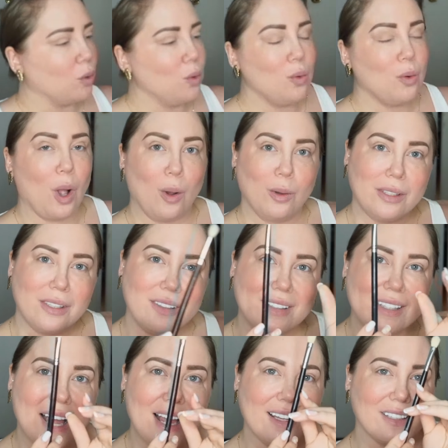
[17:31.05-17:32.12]
Ooh, Coastal
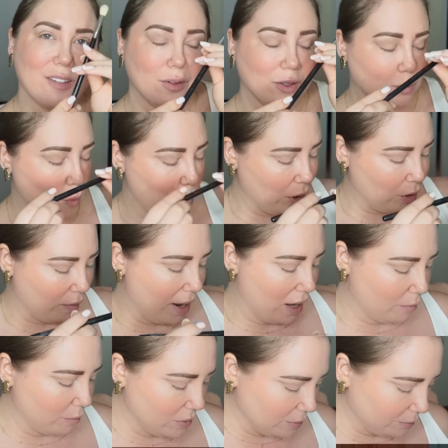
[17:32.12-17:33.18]
Sands, first one we
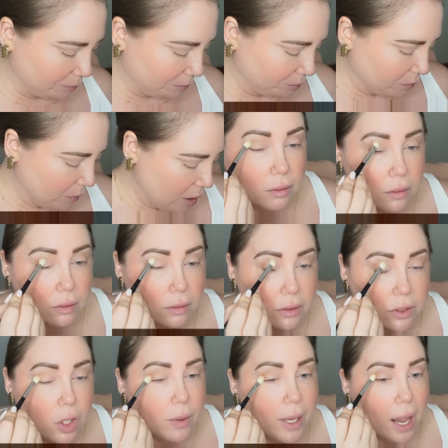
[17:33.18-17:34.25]
grabbed.
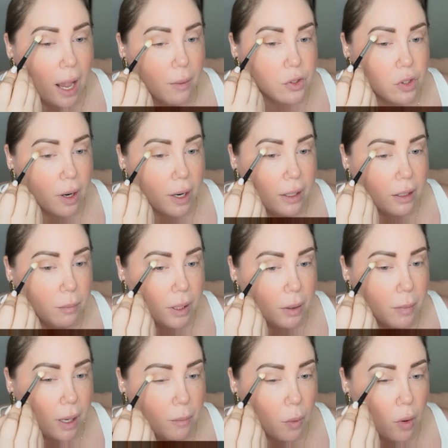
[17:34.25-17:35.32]
So yeah, I'm trying to be
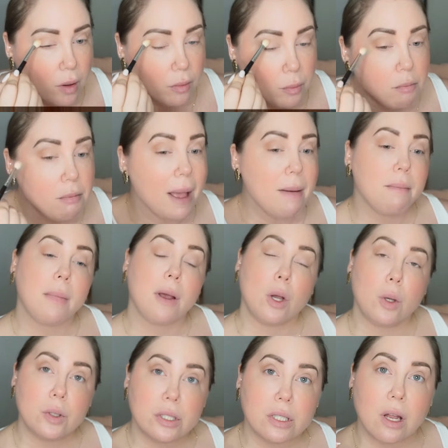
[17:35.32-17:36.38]
my
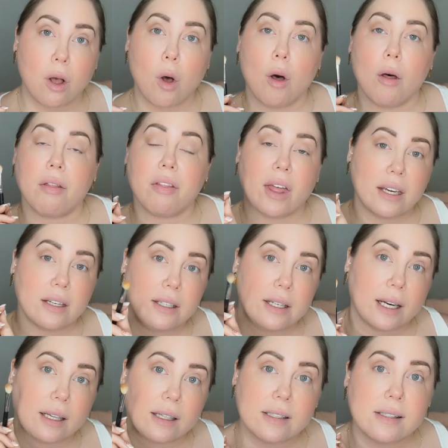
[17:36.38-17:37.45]
most
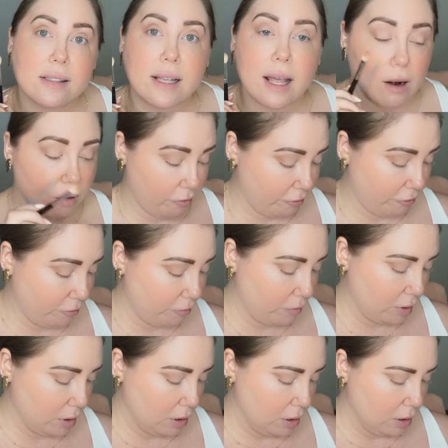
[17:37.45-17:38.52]
authentic self
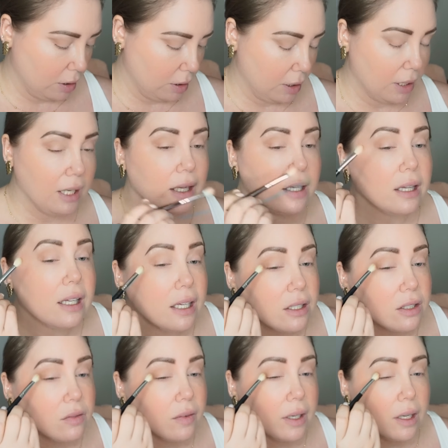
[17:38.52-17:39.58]
in
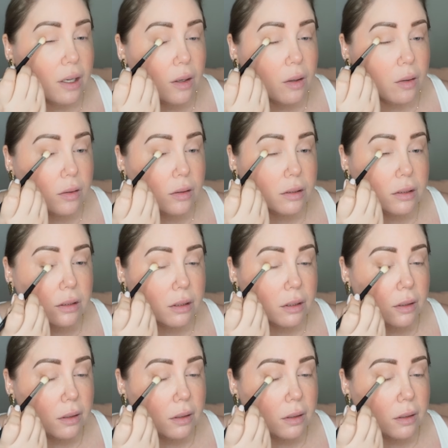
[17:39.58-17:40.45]
these videos.